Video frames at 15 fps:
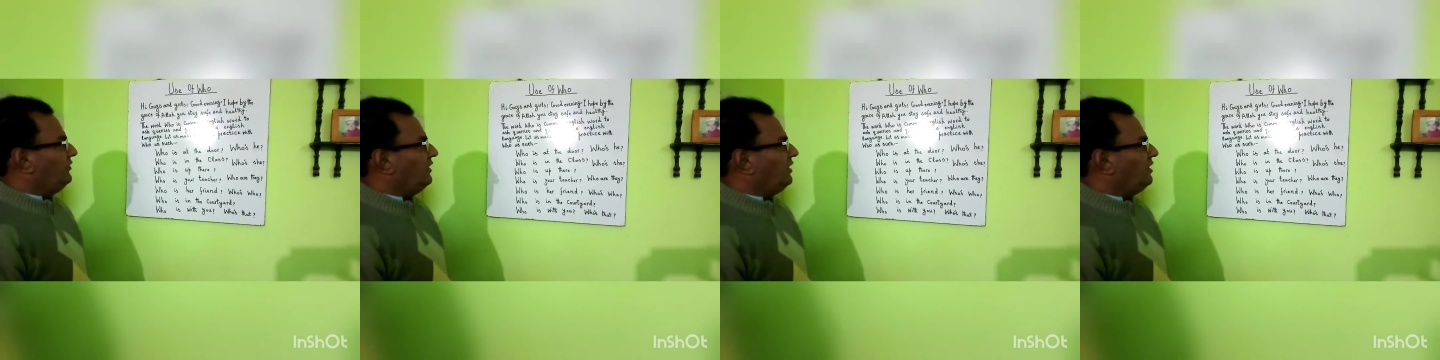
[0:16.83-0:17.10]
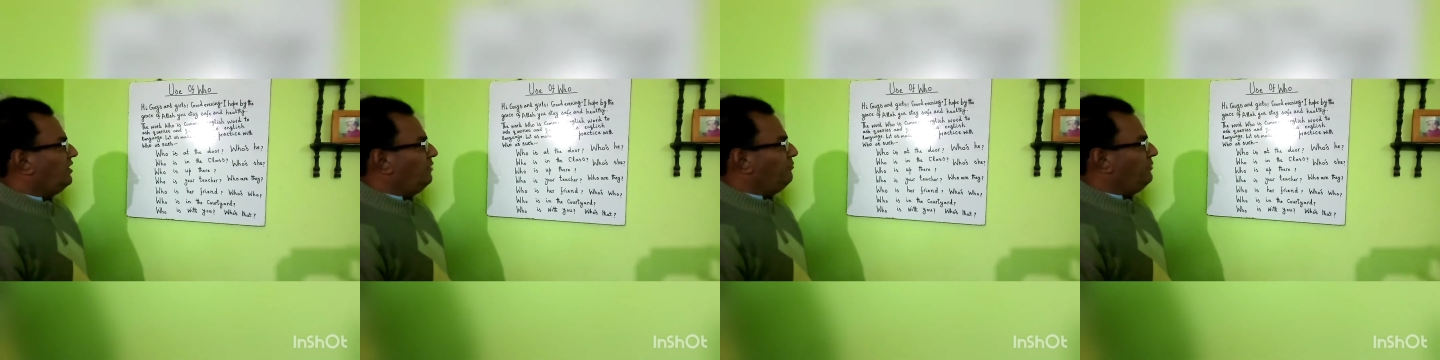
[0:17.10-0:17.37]
a
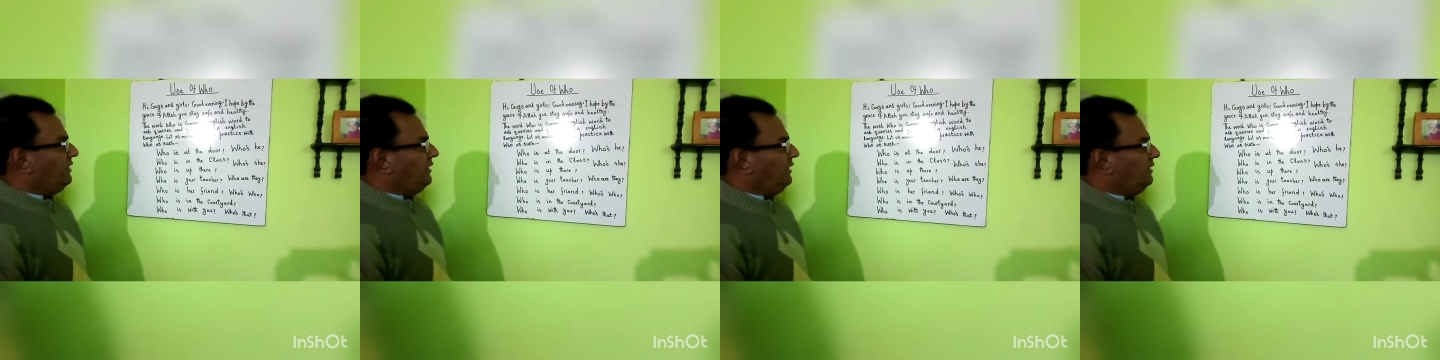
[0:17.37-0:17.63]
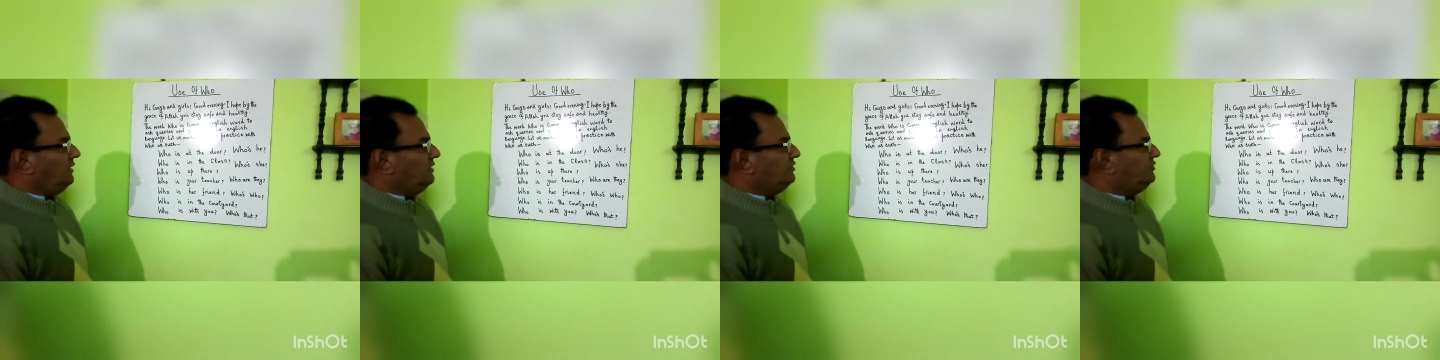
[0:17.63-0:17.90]
common
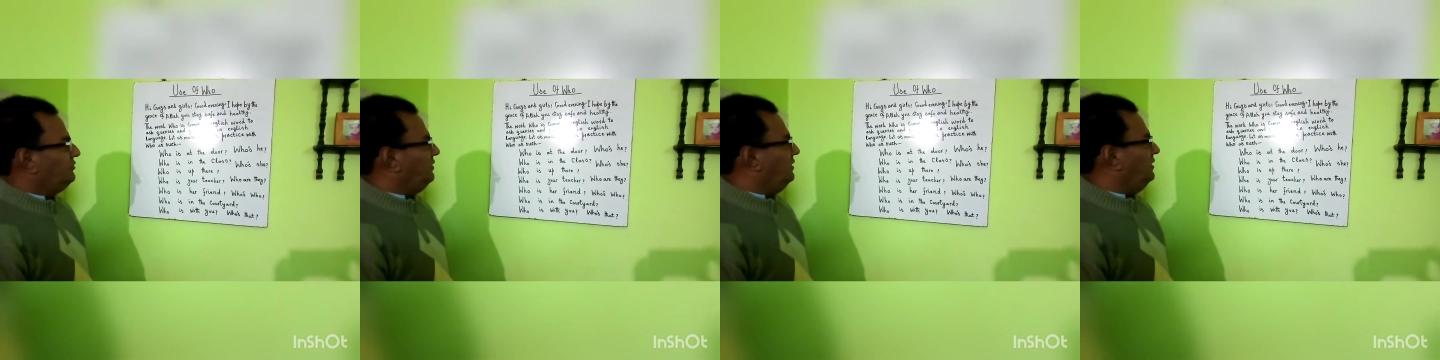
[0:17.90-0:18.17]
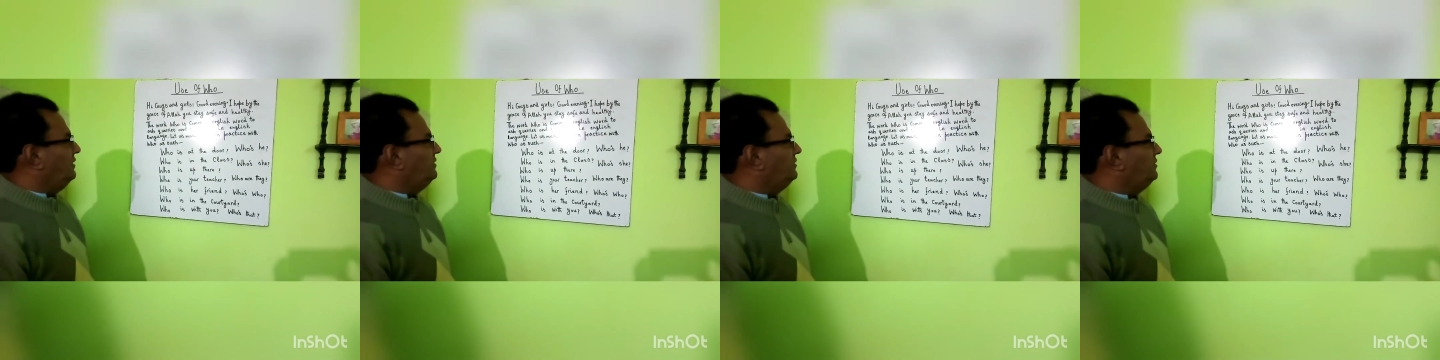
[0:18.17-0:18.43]
English
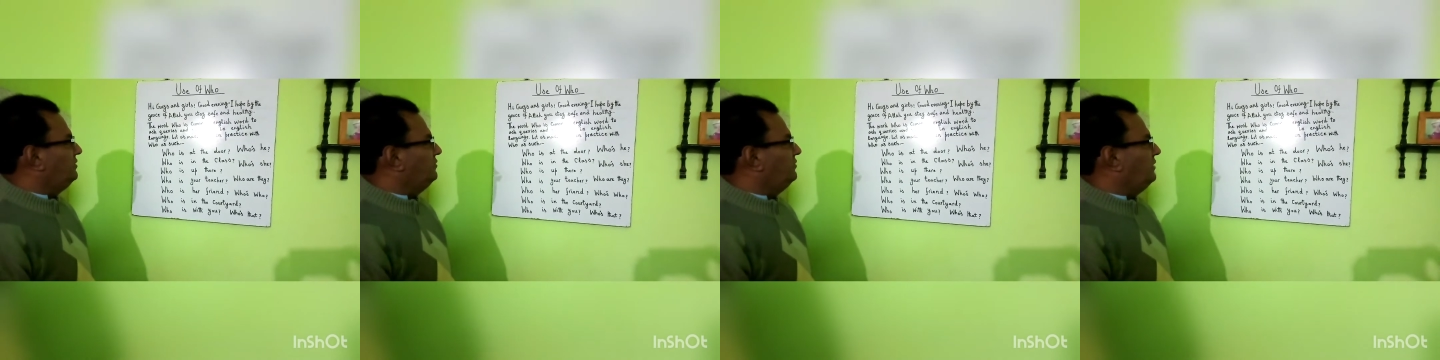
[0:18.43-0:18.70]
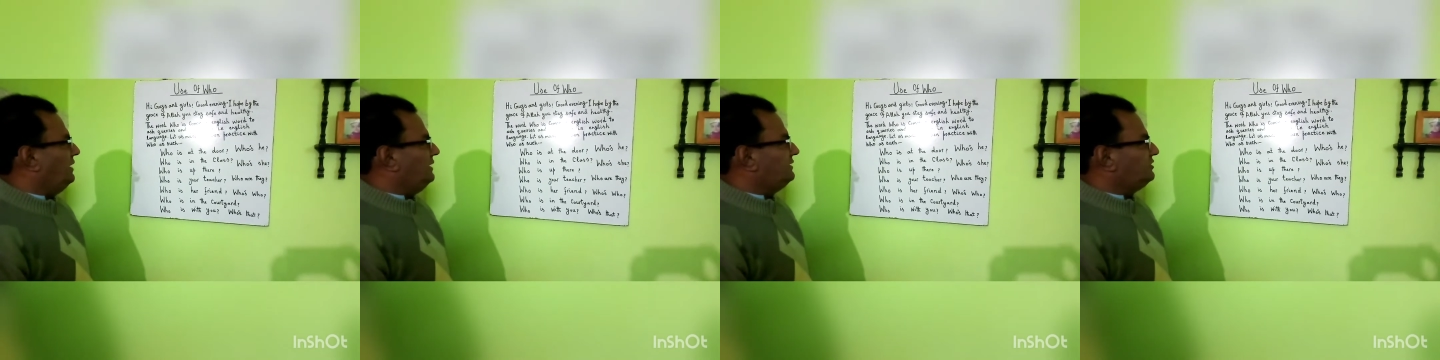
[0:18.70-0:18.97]
word to
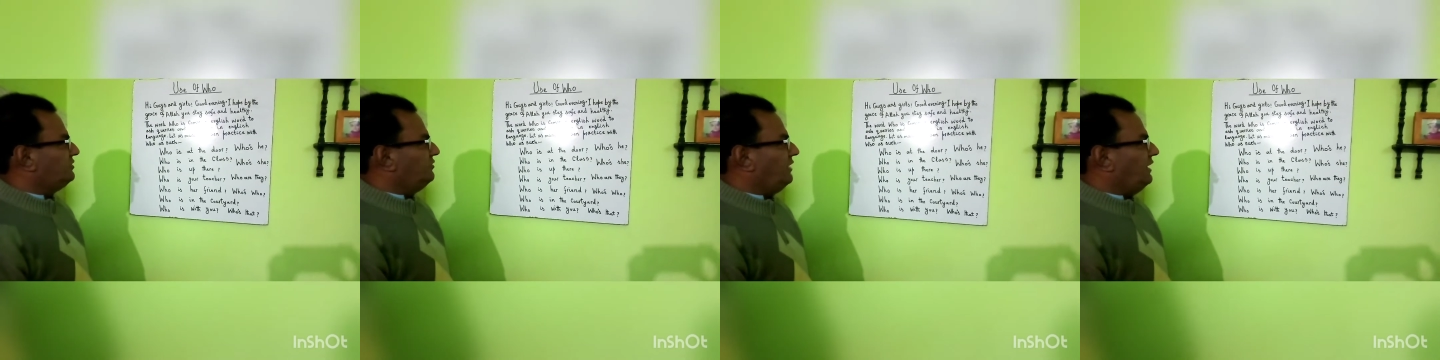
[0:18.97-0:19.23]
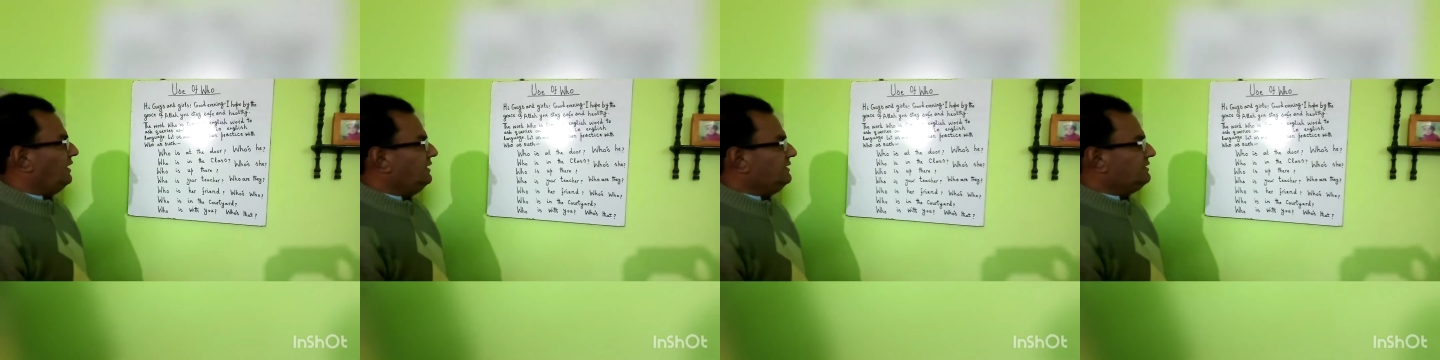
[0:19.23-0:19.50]
ask
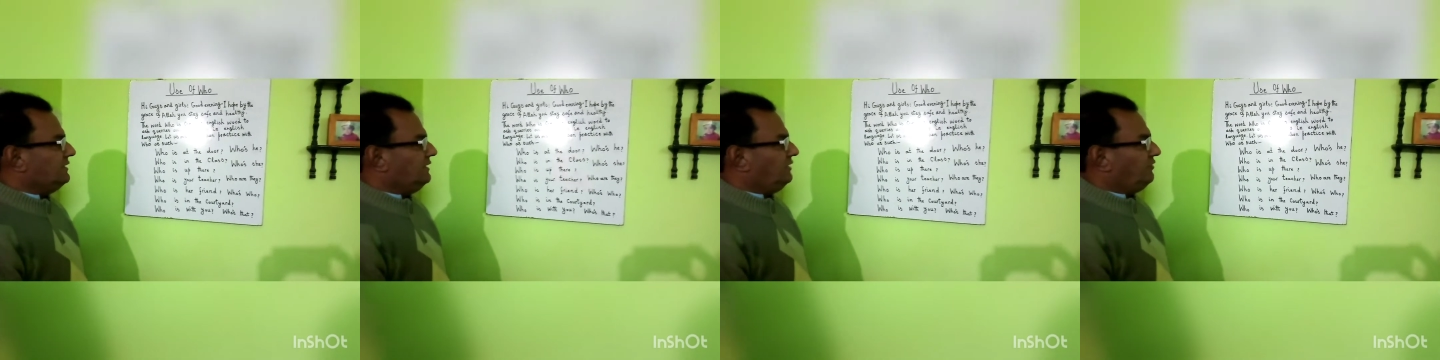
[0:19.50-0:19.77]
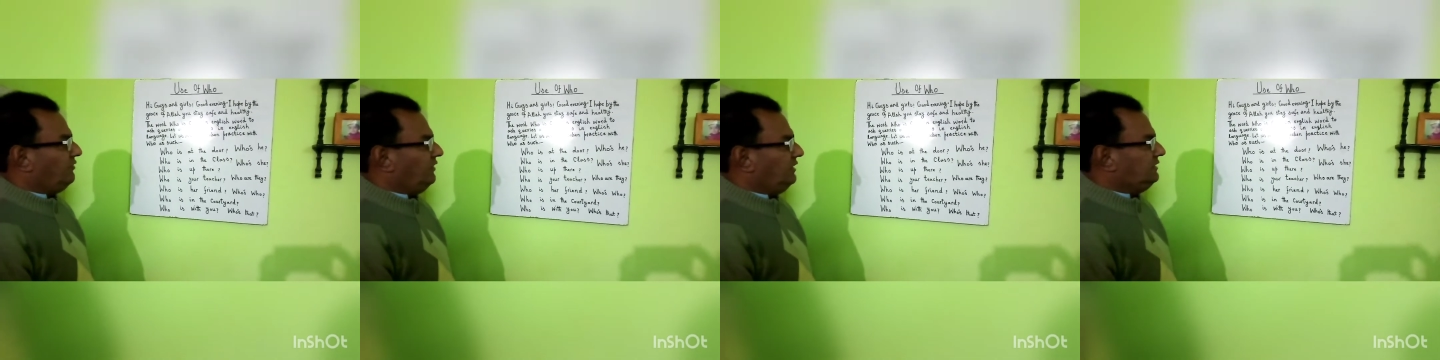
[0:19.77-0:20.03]
queries and
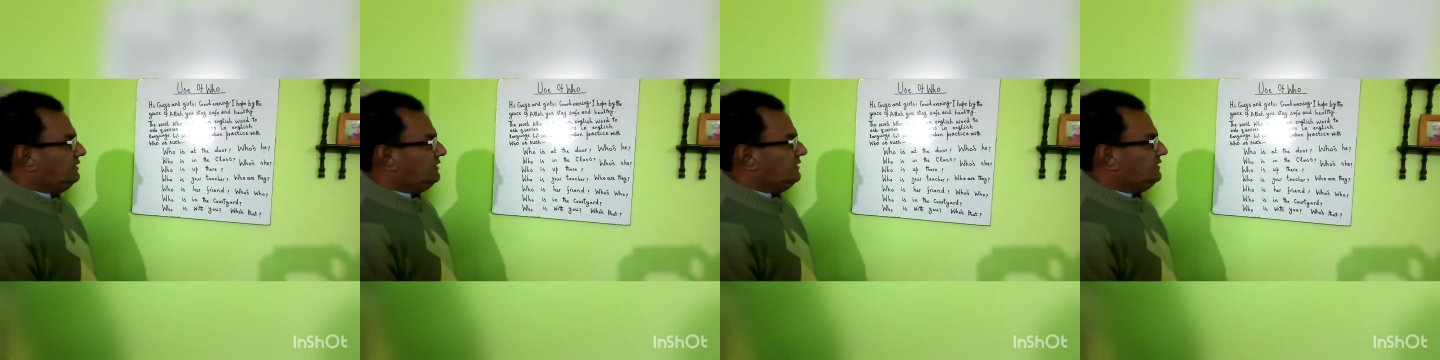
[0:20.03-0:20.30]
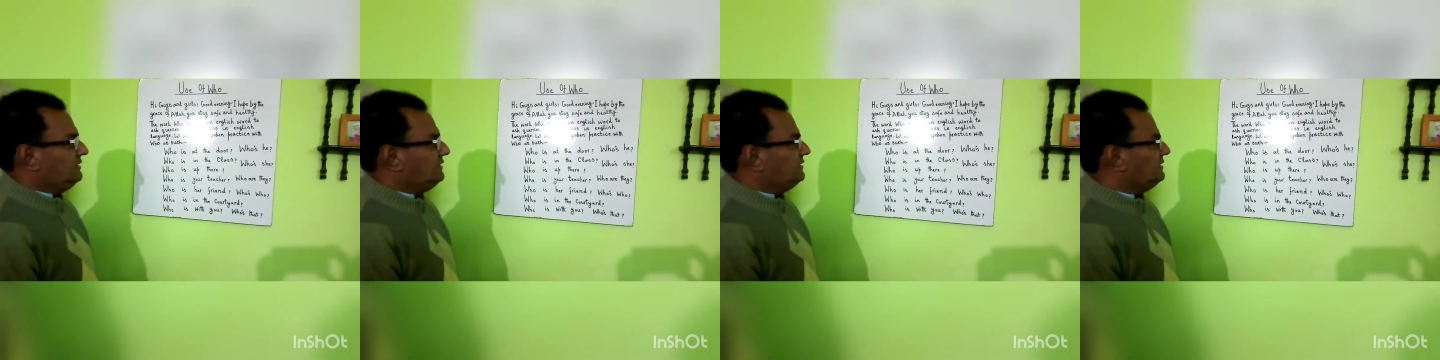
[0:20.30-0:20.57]

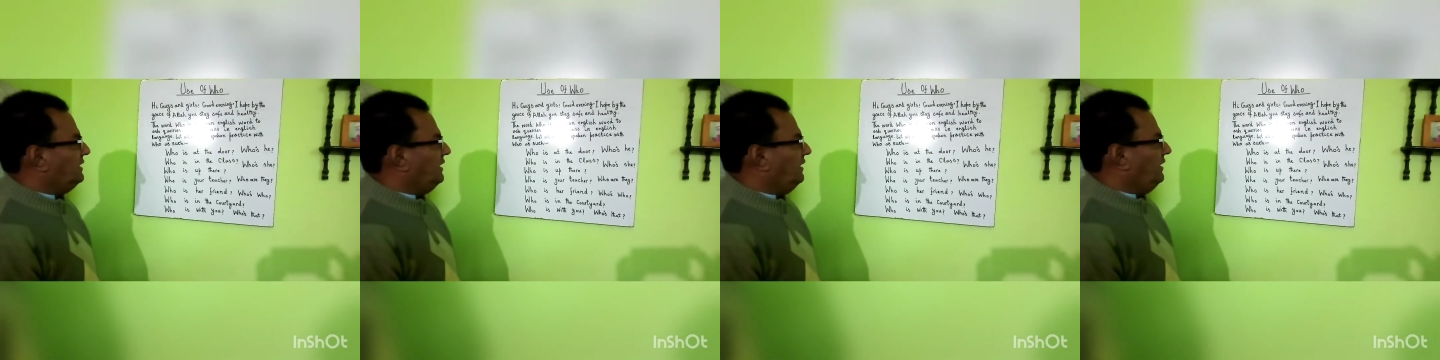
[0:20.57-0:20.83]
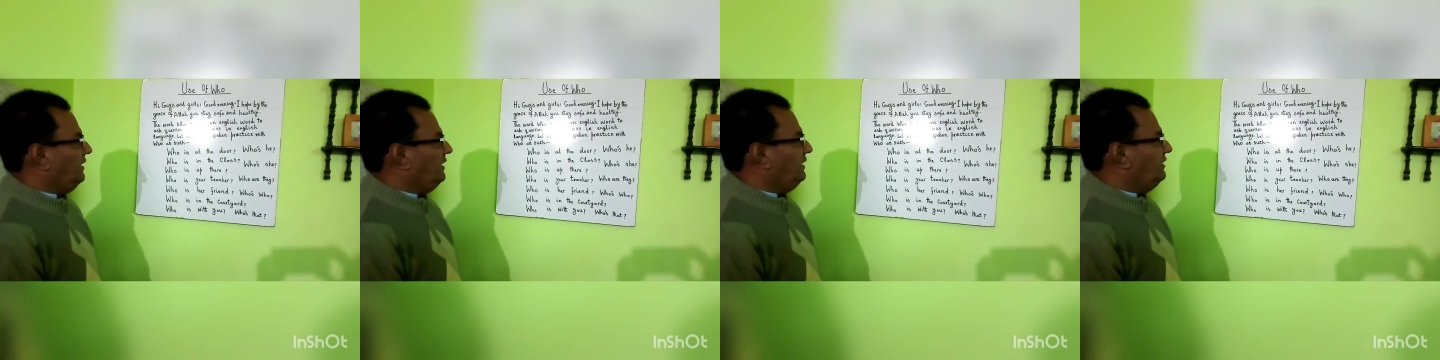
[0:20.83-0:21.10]
questions in
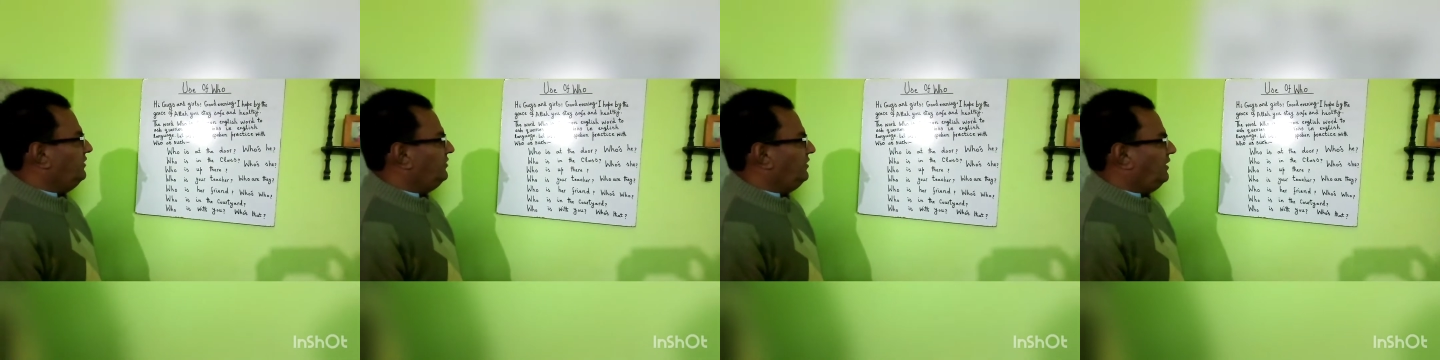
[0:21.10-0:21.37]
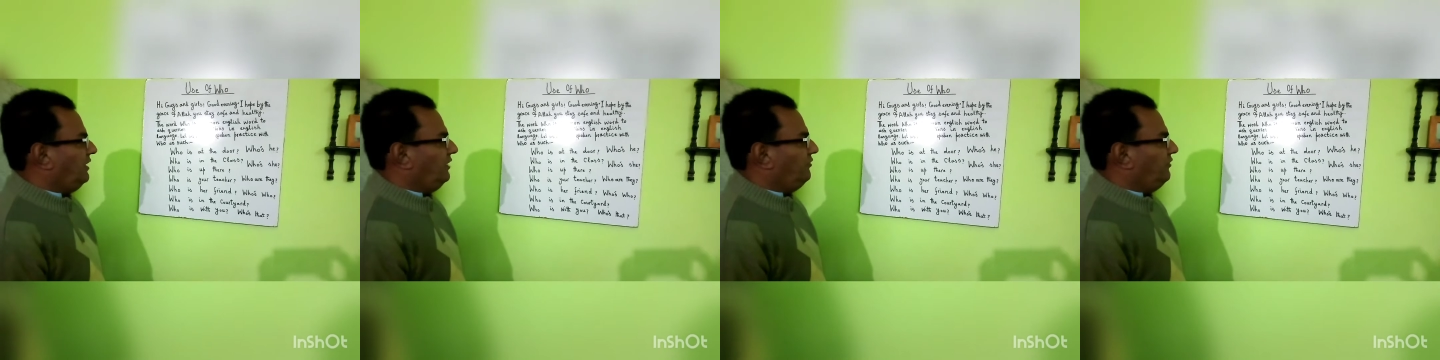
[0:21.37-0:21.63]
English
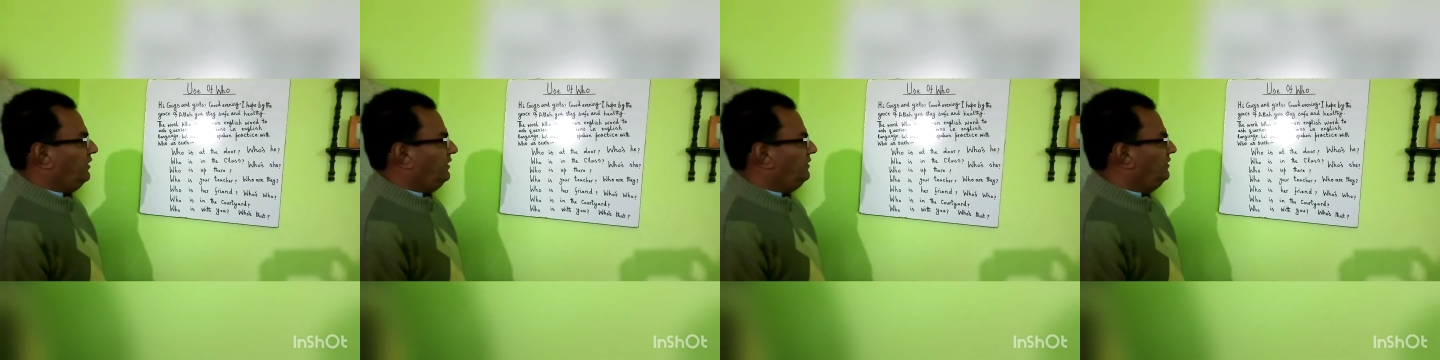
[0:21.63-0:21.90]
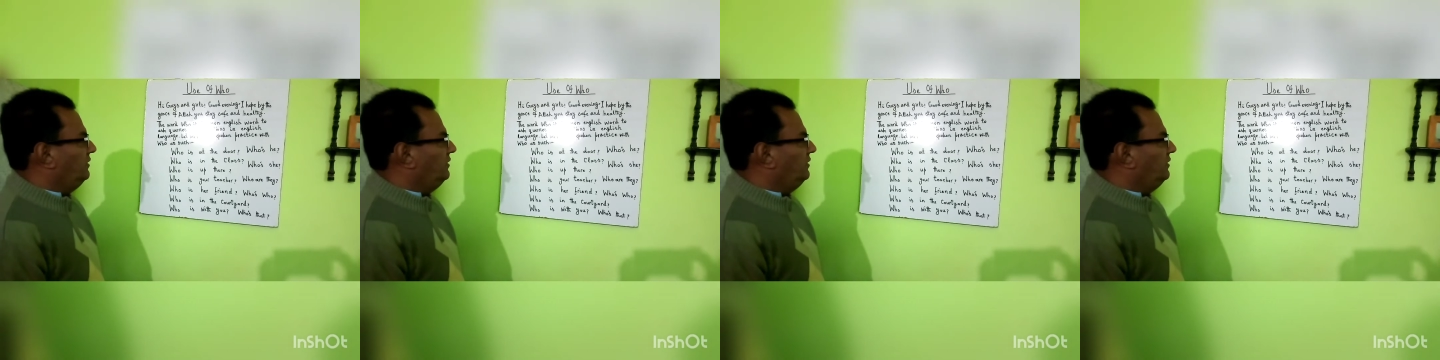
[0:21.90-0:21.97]
language.